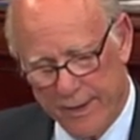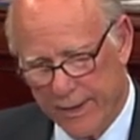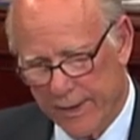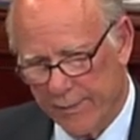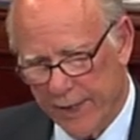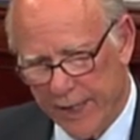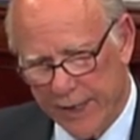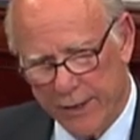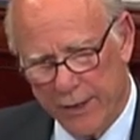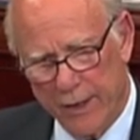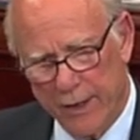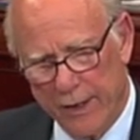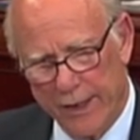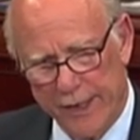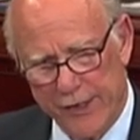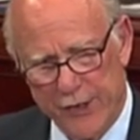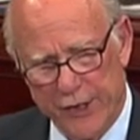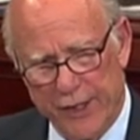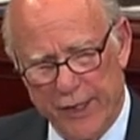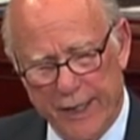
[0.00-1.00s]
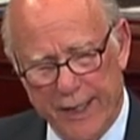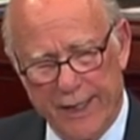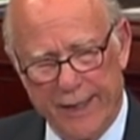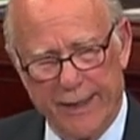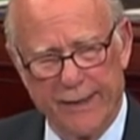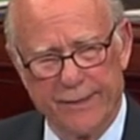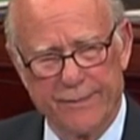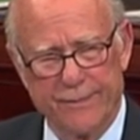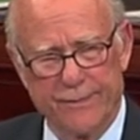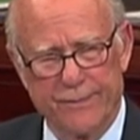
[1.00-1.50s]
my colleagues and
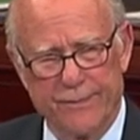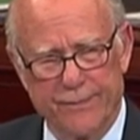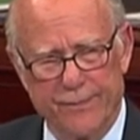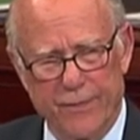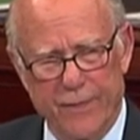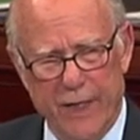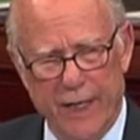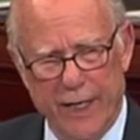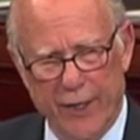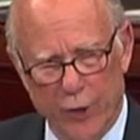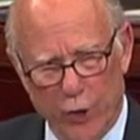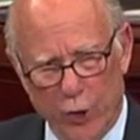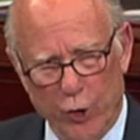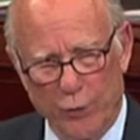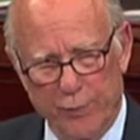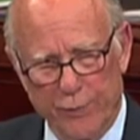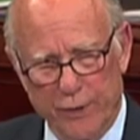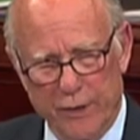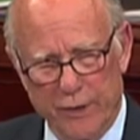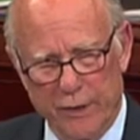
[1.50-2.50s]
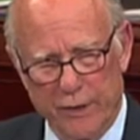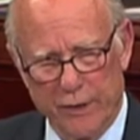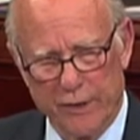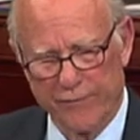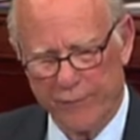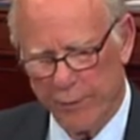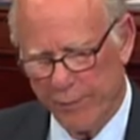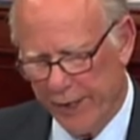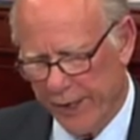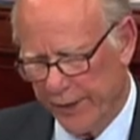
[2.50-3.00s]
I had hoped
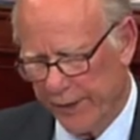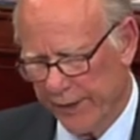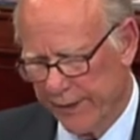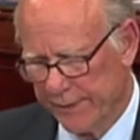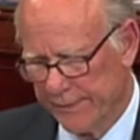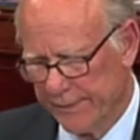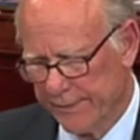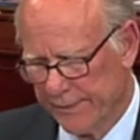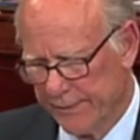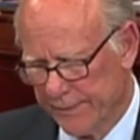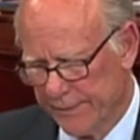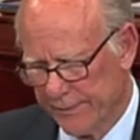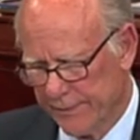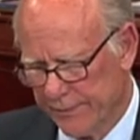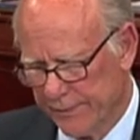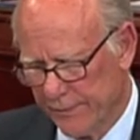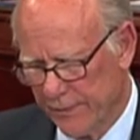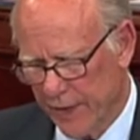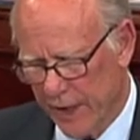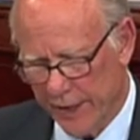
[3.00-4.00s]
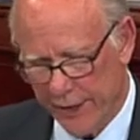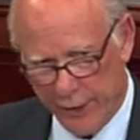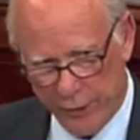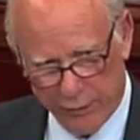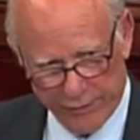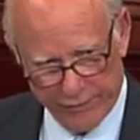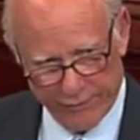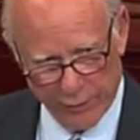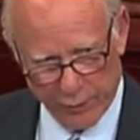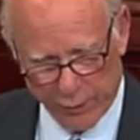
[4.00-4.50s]
for better. I
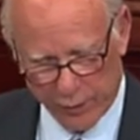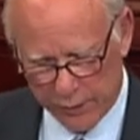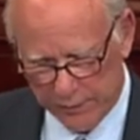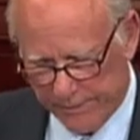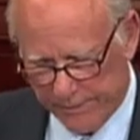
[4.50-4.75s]
yield the floor.